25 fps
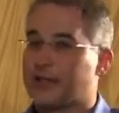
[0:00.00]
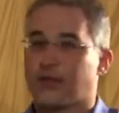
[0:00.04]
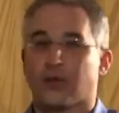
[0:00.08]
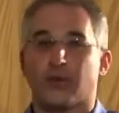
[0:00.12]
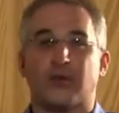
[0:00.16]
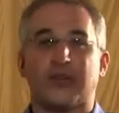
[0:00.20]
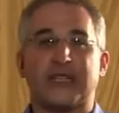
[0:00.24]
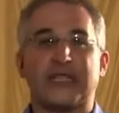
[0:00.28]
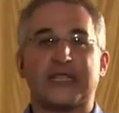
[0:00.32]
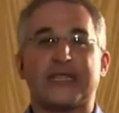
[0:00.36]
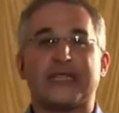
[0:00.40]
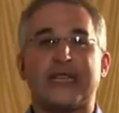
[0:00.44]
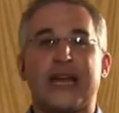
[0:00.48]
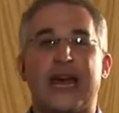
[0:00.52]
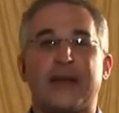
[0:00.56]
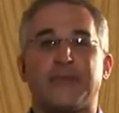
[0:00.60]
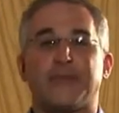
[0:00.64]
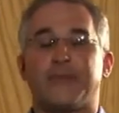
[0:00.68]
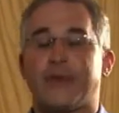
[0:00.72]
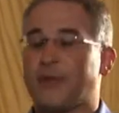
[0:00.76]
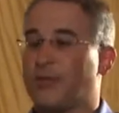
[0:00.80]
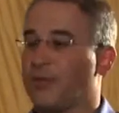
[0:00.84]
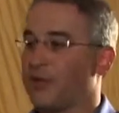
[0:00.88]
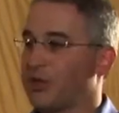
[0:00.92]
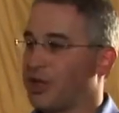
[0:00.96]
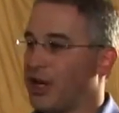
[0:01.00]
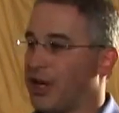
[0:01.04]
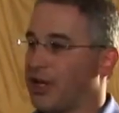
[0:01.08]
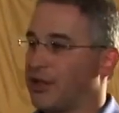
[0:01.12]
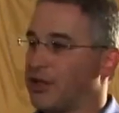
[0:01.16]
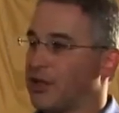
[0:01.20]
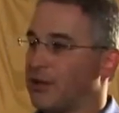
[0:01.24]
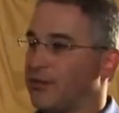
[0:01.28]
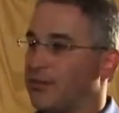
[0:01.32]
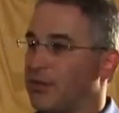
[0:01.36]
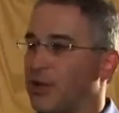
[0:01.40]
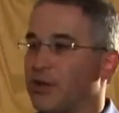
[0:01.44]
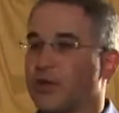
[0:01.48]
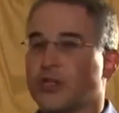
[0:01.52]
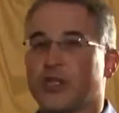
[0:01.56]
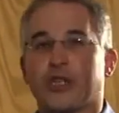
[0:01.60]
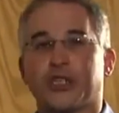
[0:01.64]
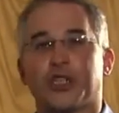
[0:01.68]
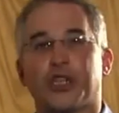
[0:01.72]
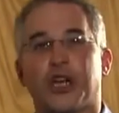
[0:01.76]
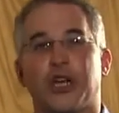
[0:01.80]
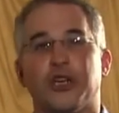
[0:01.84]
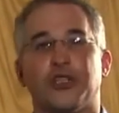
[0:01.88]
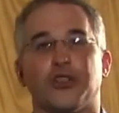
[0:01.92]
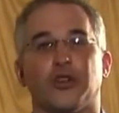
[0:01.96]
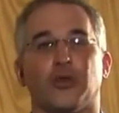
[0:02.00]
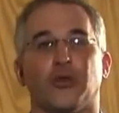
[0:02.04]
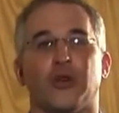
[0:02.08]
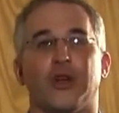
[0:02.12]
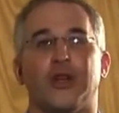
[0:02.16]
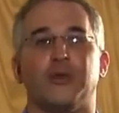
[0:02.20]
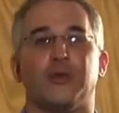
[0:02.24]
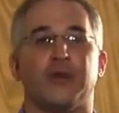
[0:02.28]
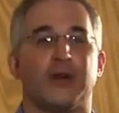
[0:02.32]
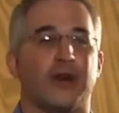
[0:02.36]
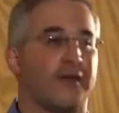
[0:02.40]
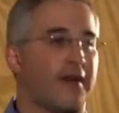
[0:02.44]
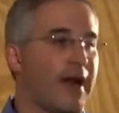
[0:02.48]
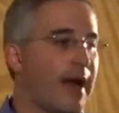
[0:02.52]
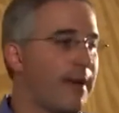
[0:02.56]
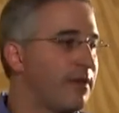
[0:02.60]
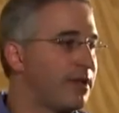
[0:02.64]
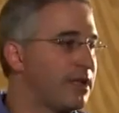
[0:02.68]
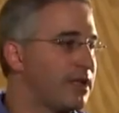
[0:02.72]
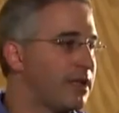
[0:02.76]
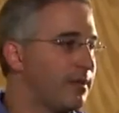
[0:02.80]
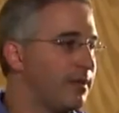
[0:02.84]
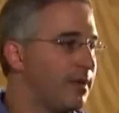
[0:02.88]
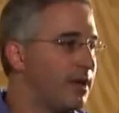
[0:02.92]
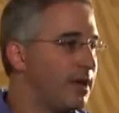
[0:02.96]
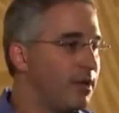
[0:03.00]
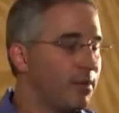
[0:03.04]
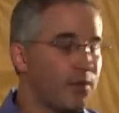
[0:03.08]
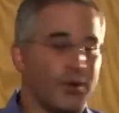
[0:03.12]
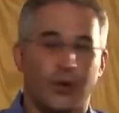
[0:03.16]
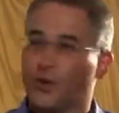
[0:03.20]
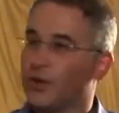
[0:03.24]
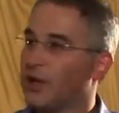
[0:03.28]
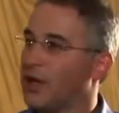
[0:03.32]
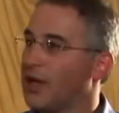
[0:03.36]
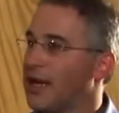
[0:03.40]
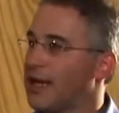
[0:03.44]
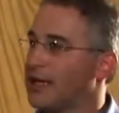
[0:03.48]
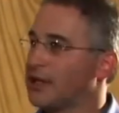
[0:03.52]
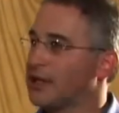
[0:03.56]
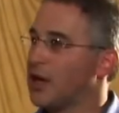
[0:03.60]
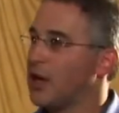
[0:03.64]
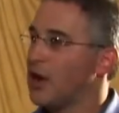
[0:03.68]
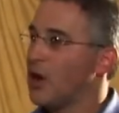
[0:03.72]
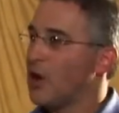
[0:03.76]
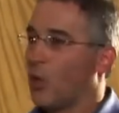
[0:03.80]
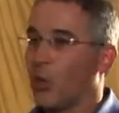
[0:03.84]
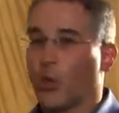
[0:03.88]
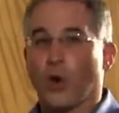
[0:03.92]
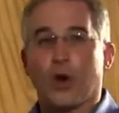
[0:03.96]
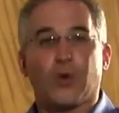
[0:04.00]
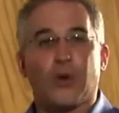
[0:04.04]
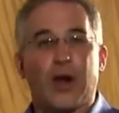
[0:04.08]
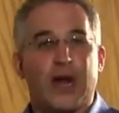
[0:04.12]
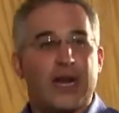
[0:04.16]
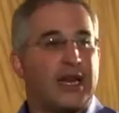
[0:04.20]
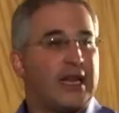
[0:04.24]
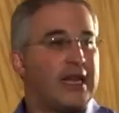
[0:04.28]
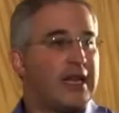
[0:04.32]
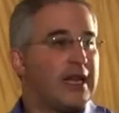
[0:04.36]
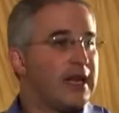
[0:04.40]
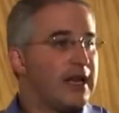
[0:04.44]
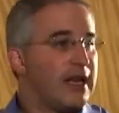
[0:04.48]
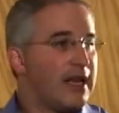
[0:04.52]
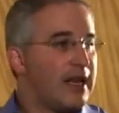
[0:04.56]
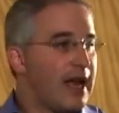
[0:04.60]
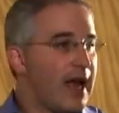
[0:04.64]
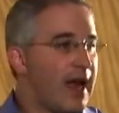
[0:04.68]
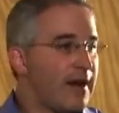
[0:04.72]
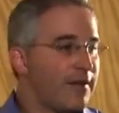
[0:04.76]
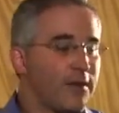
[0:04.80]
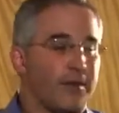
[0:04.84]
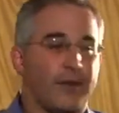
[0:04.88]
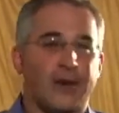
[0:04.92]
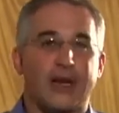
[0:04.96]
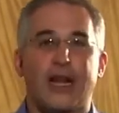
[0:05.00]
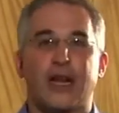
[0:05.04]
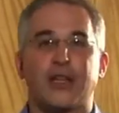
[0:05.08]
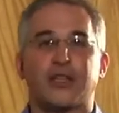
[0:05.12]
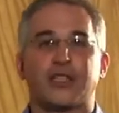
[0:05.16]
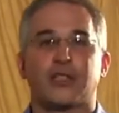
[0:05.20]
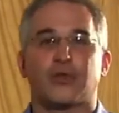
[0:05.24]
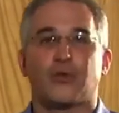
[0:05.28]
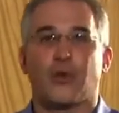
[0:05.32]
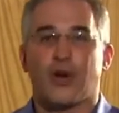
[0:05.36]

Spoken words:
to reset, people change their music, change their read, whatever happens to be, we realize we're ready, everybody else is